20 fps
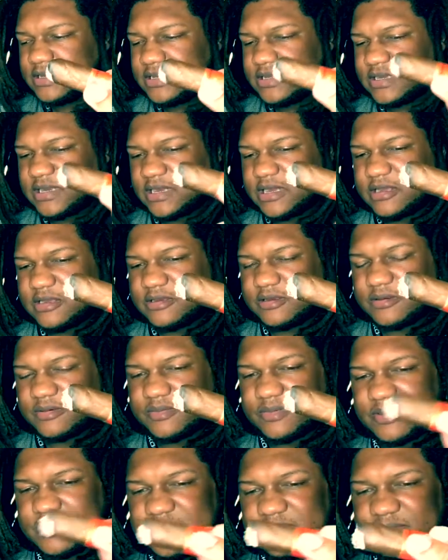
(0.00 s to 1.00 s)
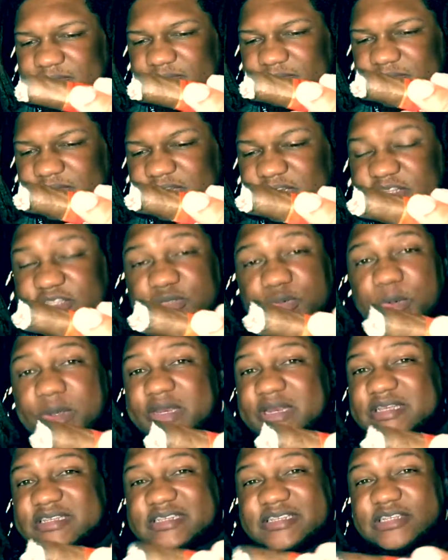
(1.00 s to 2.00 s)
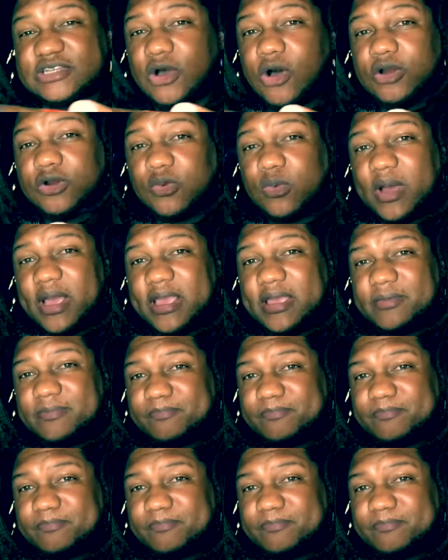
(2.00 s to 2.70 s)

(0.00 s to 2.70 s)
uh, the sweetness has gone away.